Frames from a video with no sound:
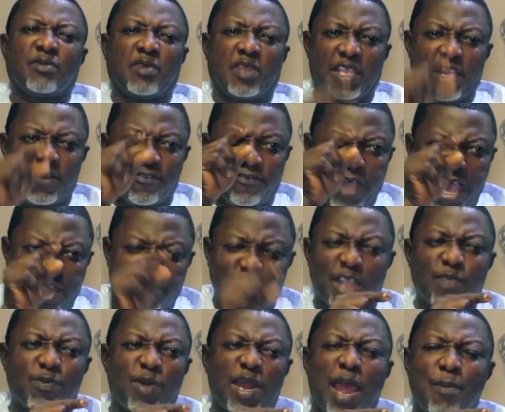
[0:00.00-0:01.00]
if
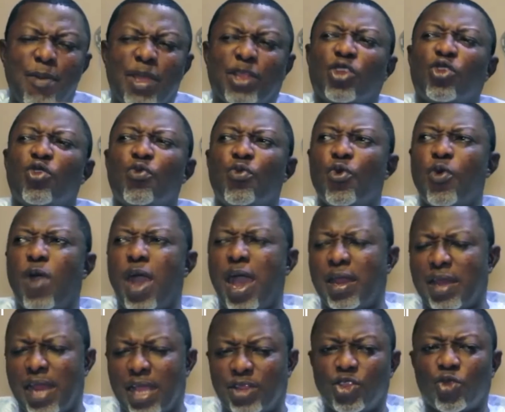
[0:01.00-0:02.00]
Ajwabola Ahmed Tinubu
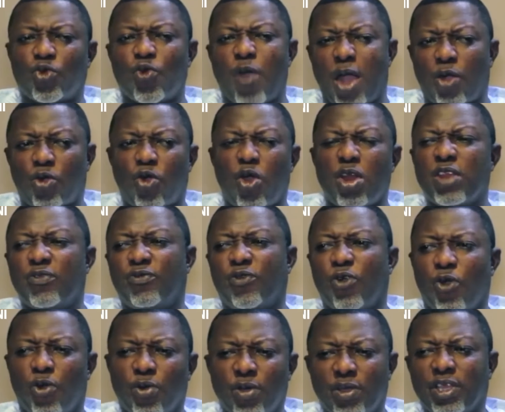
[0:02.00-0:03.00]
and Atiku are calling
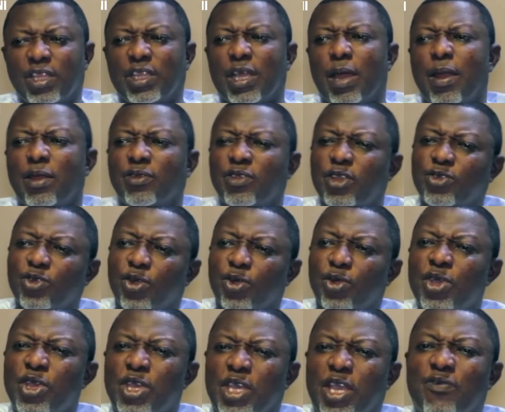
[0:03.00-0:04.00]
for interim administration?
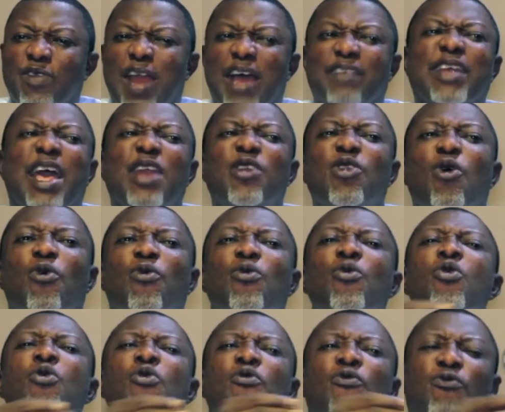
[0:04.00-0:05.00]
If they say
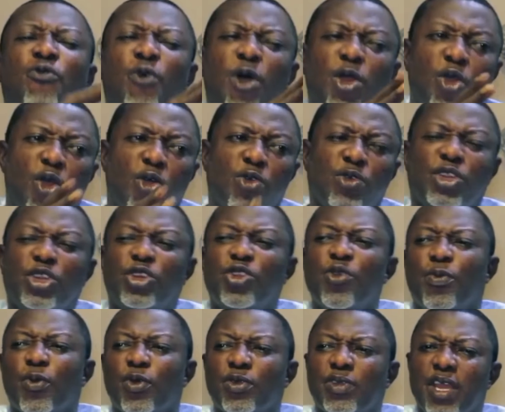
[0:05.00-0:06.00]
no, follow the due
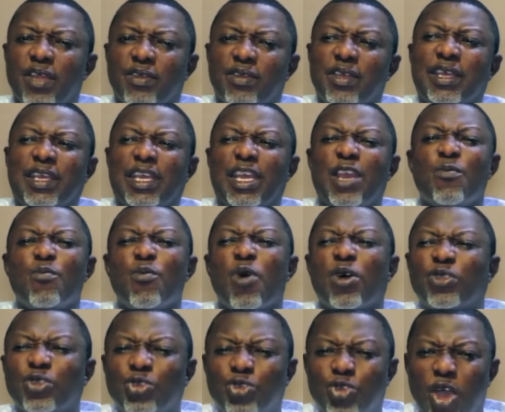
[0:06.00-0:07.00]
process. He
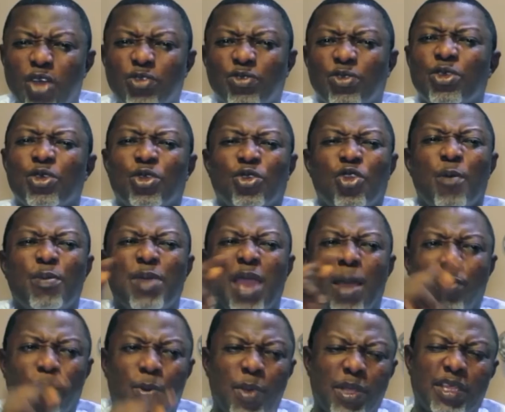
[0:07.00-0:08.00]
must just not be
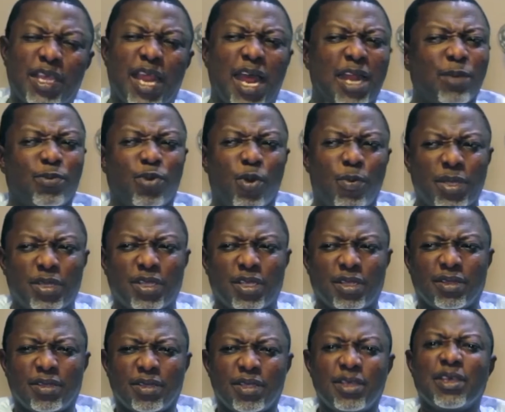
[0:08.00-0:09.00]
appropriating and reprobating.
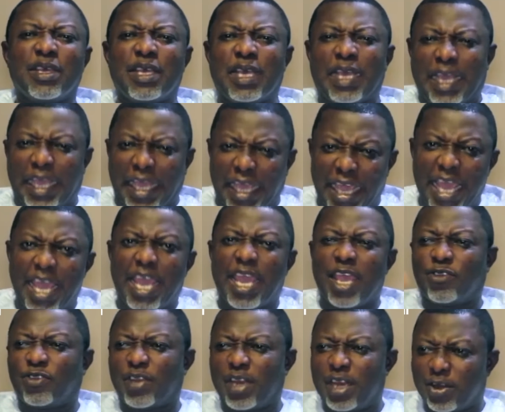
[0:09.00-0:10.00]
He
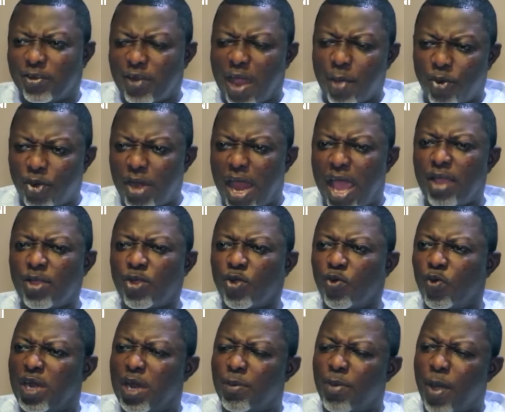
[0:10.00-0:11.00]
is in the tribunal
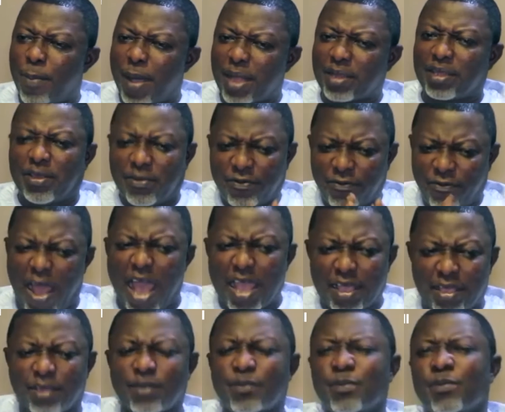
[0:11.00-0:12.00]
with Labour Party.
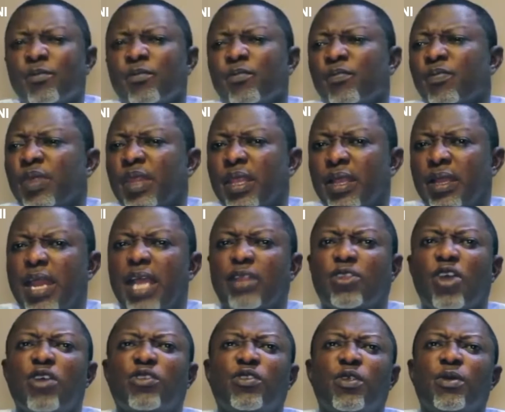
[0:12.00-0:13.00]
Fine. Let
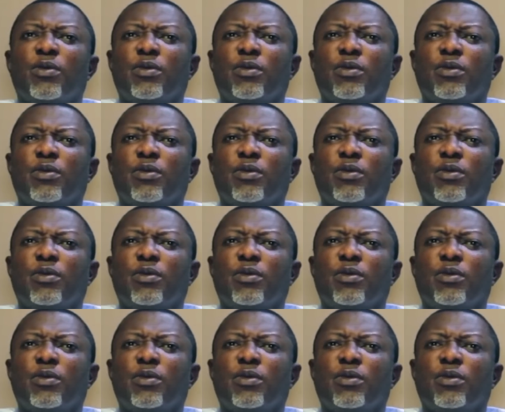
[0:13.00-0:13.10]
us